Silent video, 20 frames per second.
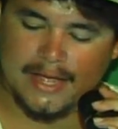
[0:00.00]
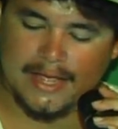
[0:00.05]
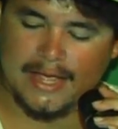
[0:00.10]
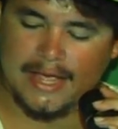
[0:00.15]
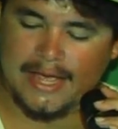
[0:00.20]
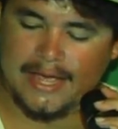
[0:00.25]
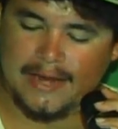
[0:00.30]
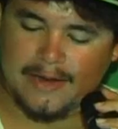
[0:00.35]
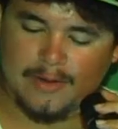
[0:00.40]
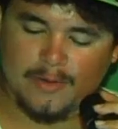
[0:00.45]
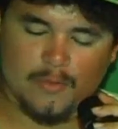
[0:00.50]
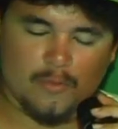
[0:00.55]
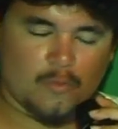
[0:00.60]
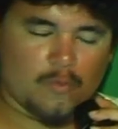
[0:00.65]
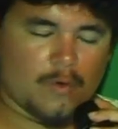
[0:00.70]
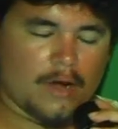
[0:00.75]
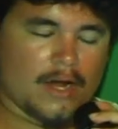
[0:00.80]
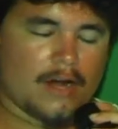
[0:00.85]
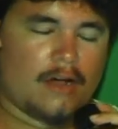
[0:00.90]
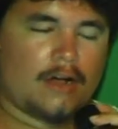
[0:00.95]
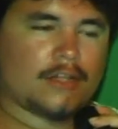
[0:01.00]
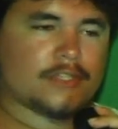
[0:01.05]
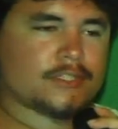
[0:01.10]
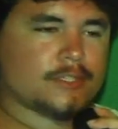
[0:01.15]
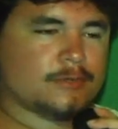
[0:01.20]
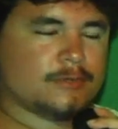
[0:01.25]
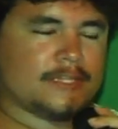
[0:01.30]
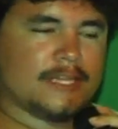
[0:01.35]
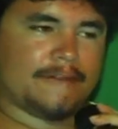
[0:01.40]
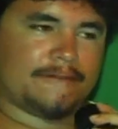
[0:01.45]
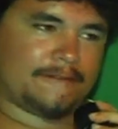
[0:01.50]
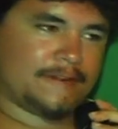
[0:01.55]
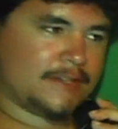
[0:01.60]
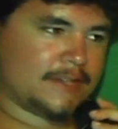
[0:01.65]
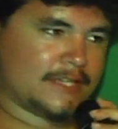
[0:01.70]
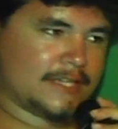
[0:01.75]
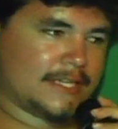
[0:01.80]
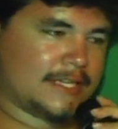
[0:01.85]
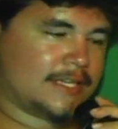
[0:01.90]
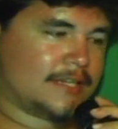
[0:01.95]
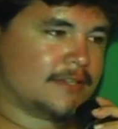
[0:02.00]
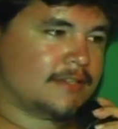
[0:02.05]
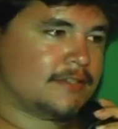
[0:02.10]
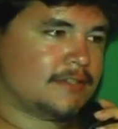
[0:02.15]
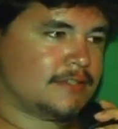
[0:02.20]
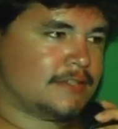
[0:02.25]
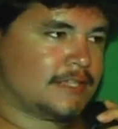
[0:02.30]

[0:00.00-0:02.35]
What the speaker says: And what I'll do differently